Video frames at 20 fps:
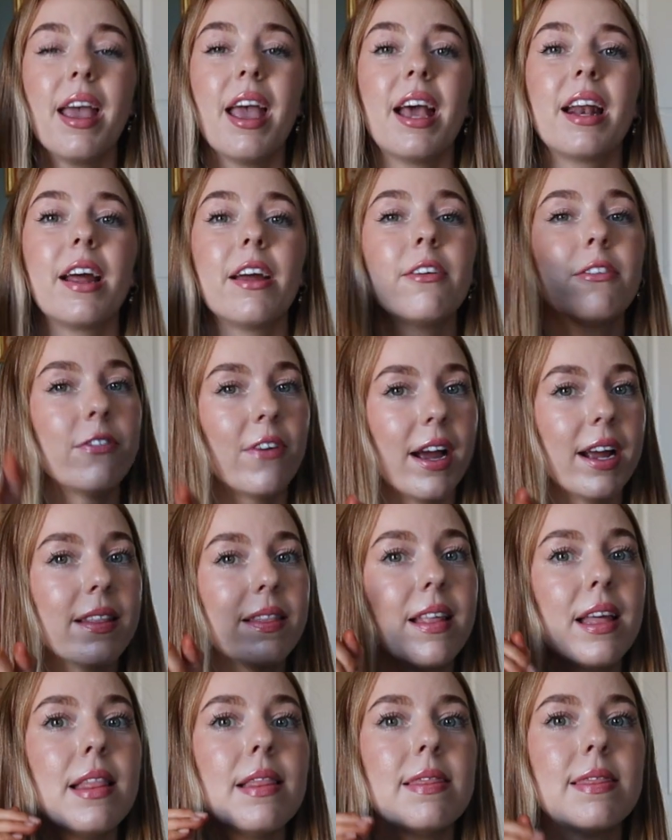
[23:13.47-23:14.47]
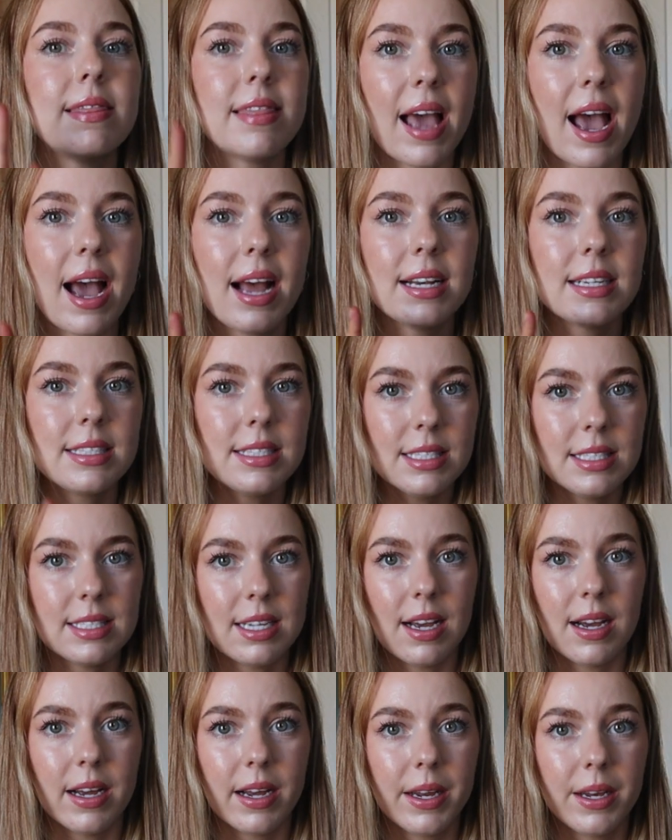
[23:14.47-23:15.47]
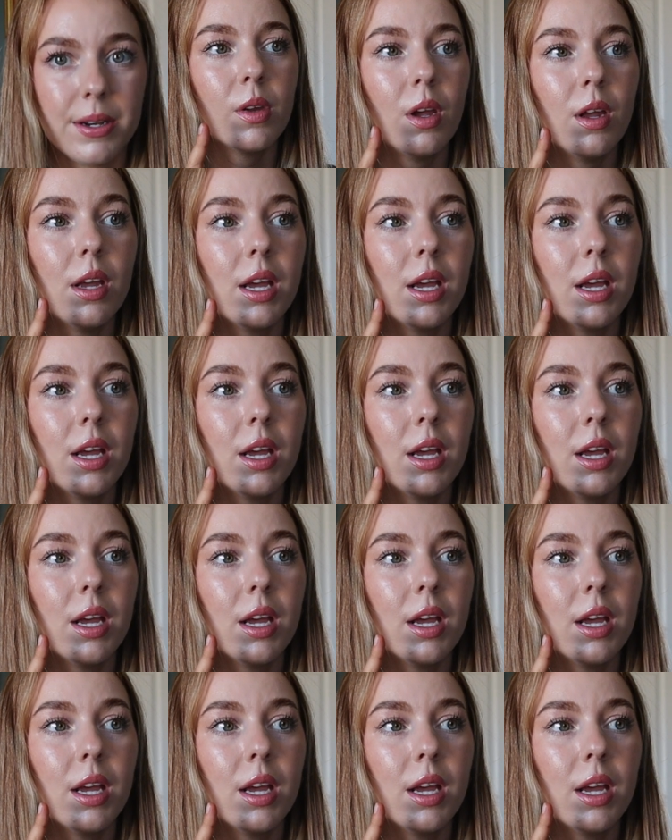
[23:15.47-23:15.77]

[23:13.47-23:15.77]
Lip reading: And I find that that design